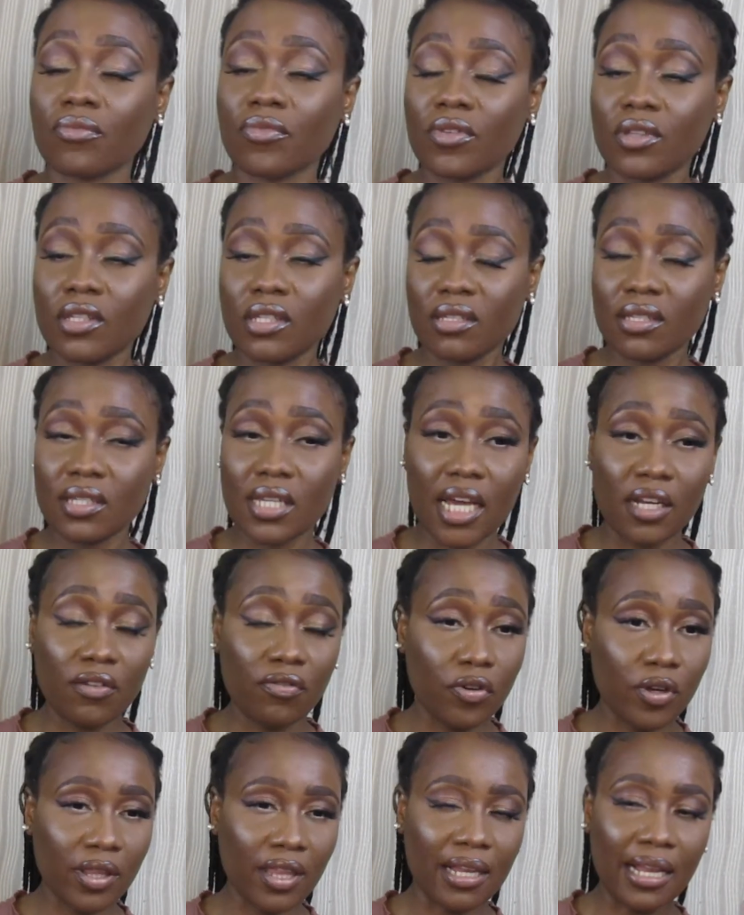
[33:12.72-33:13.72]

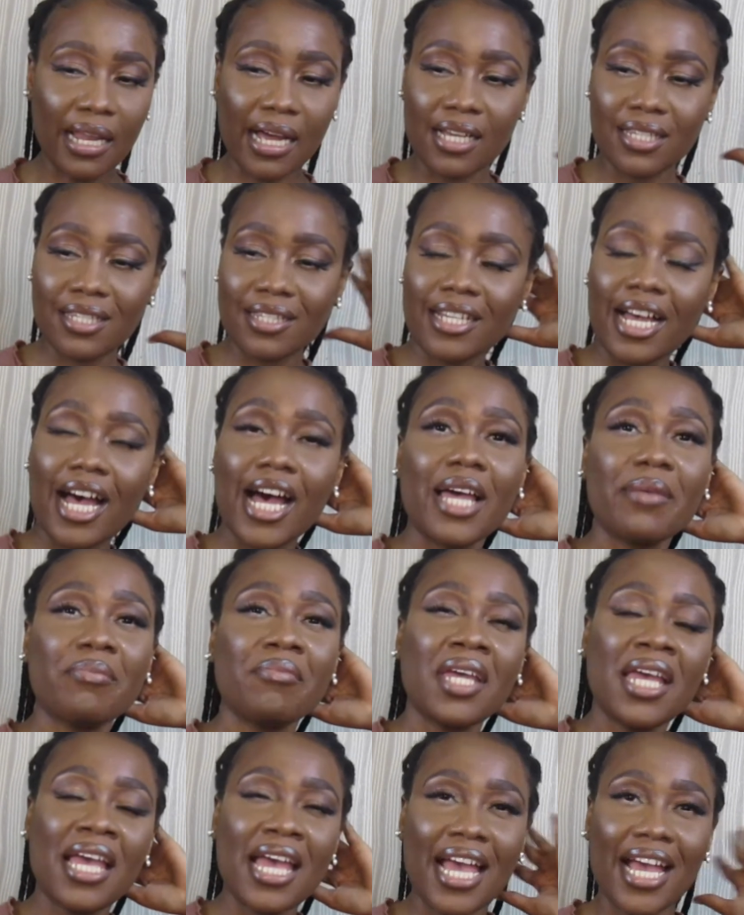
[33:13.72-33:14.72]
set for the last time,
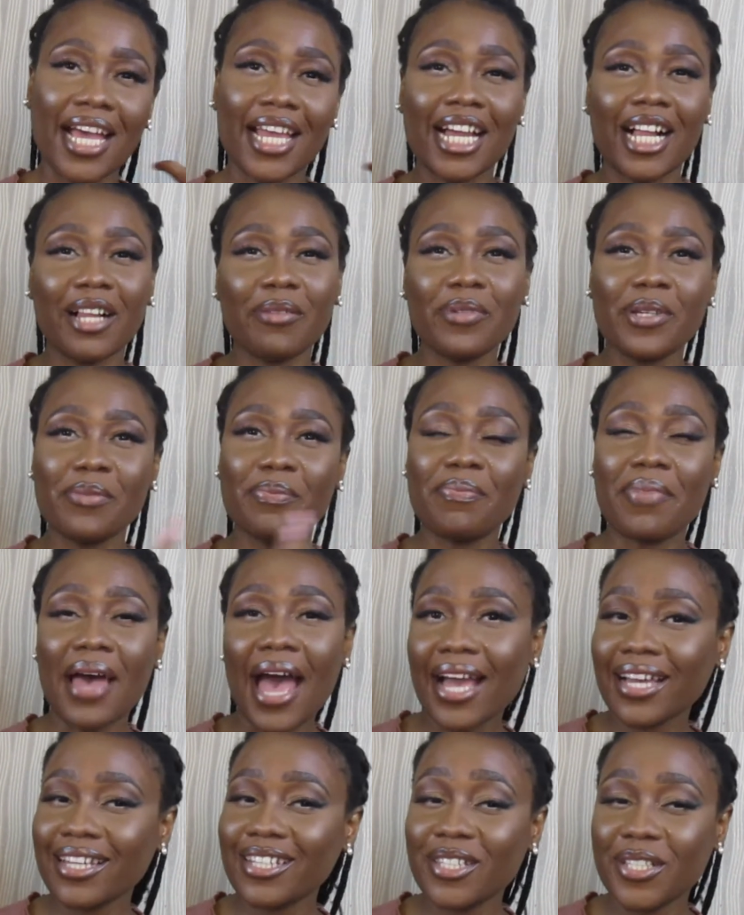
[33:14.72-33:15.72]
and I'll be
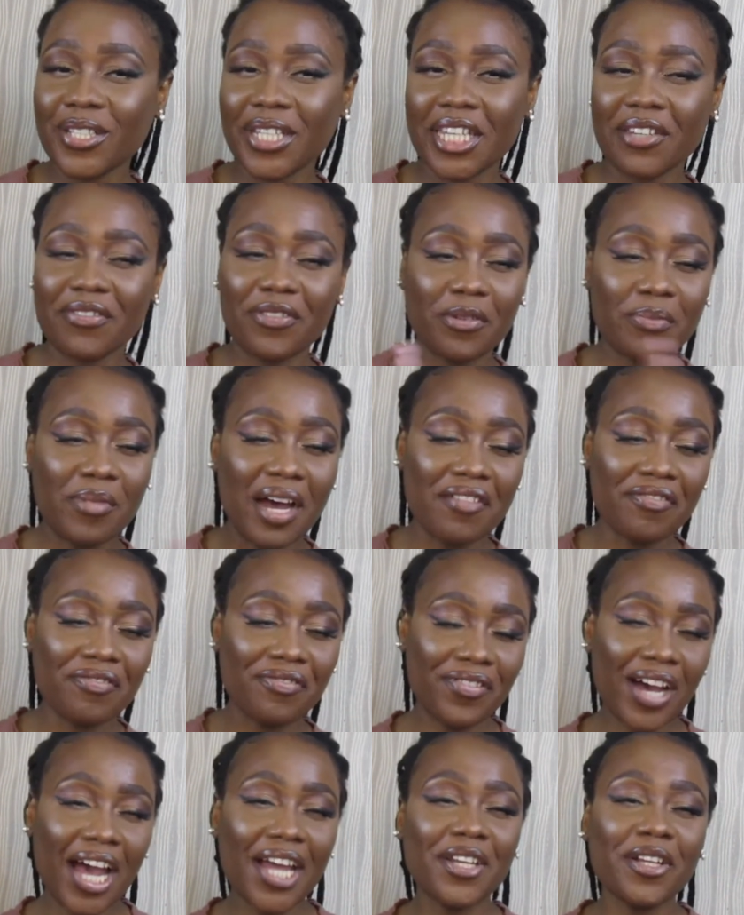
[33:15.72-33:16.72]
back to give you my
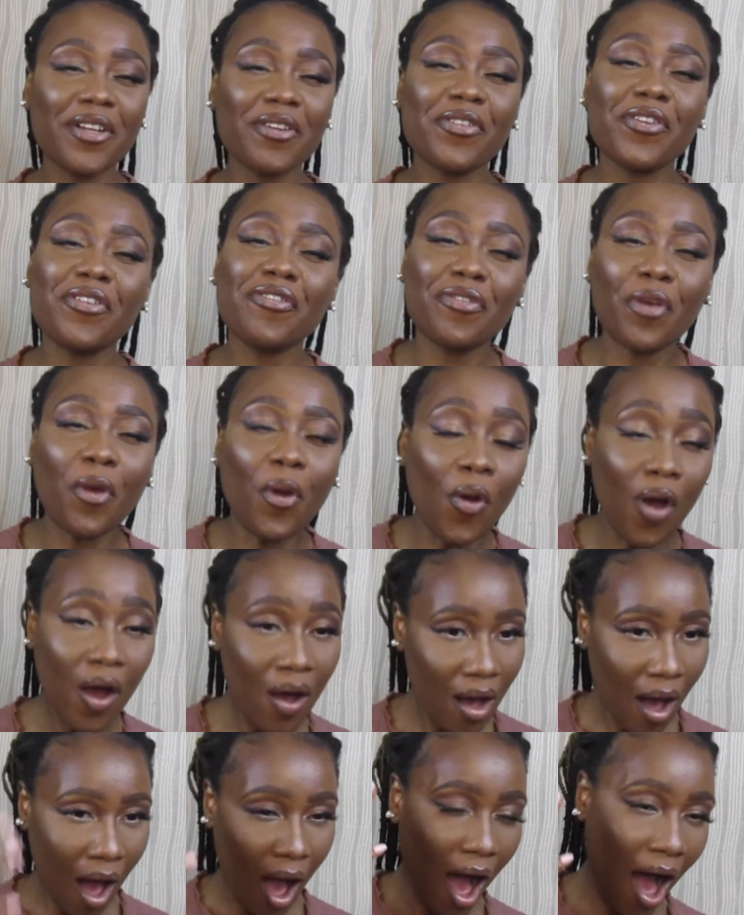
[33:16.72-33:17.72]
final
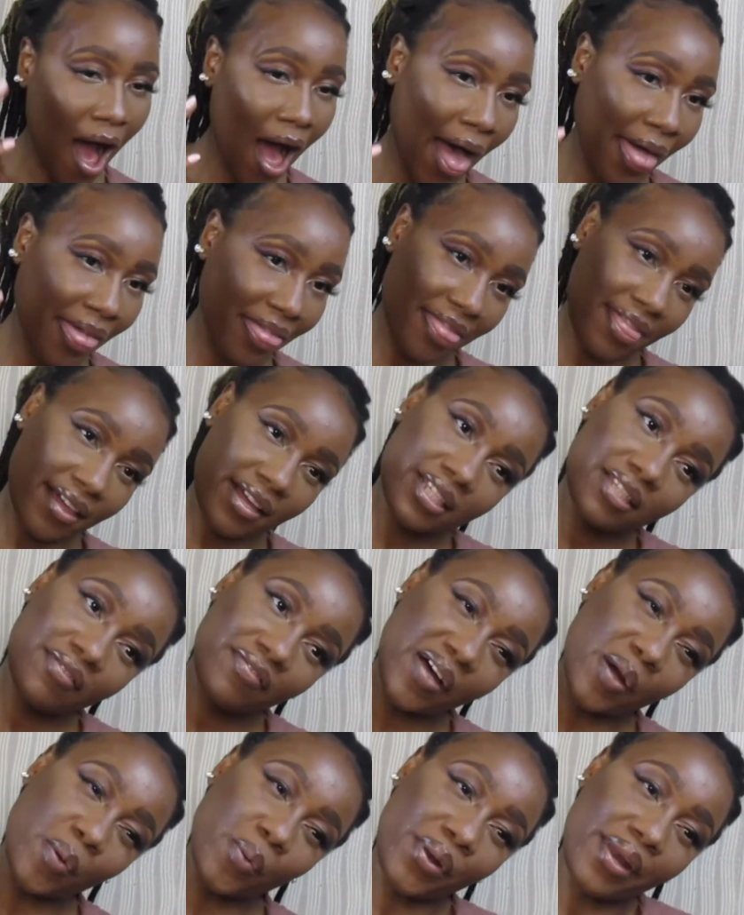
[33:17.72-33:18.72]
review on this
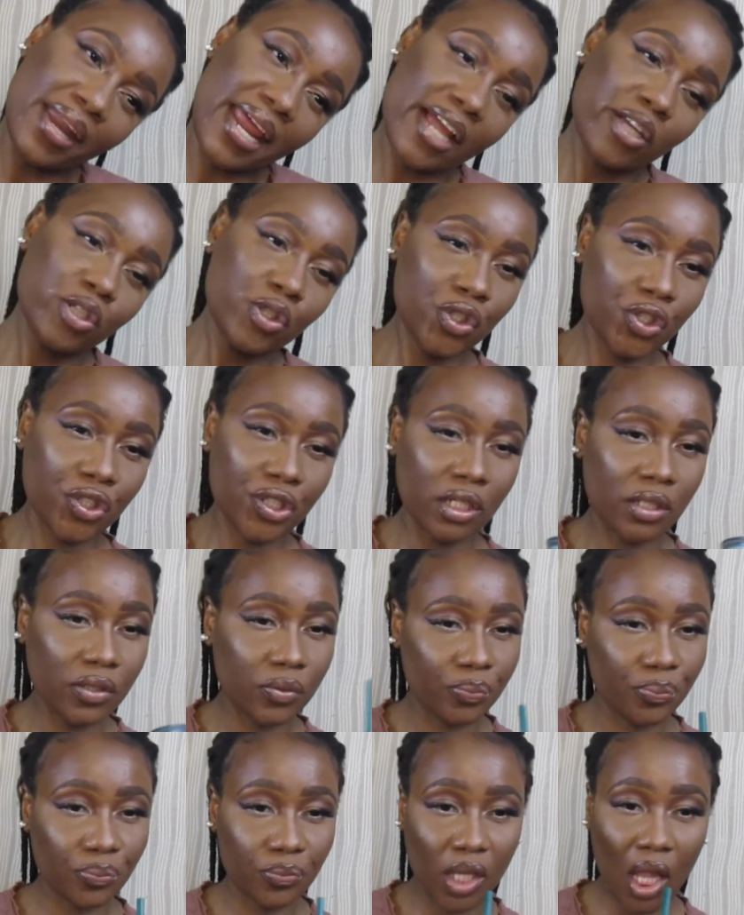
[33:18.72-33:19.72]

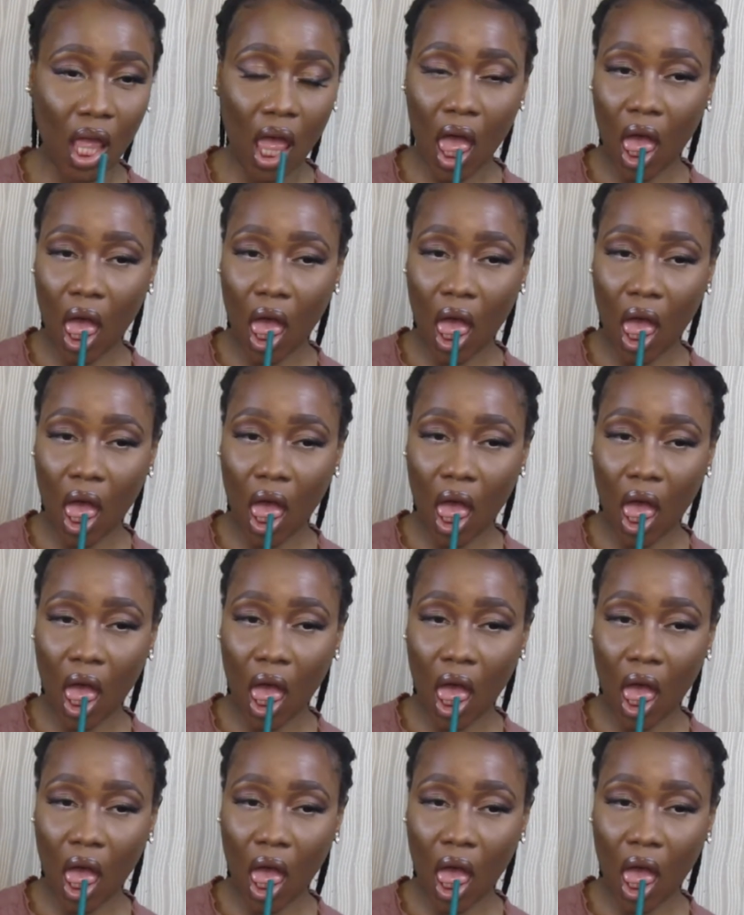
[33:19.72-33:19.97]
foundation.